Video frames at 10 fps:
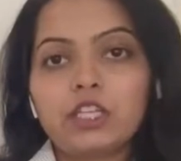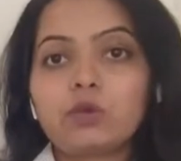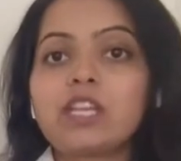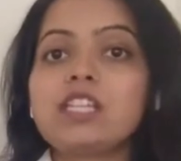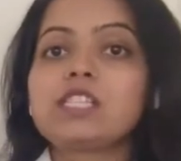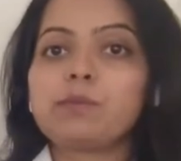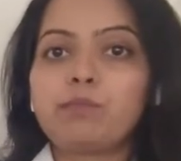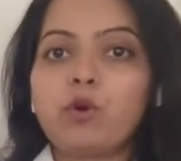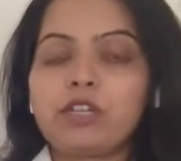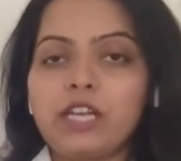can
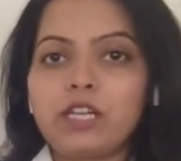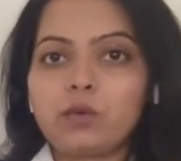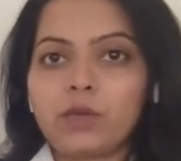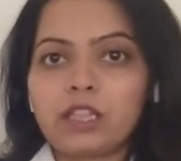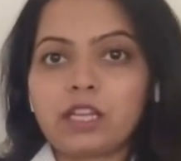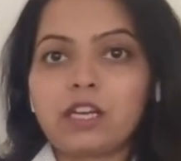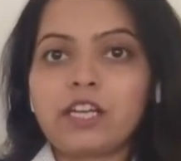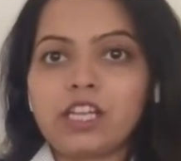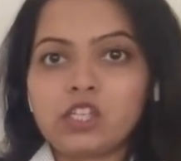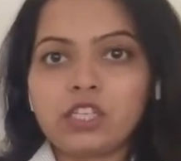support it with
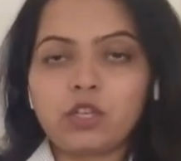additional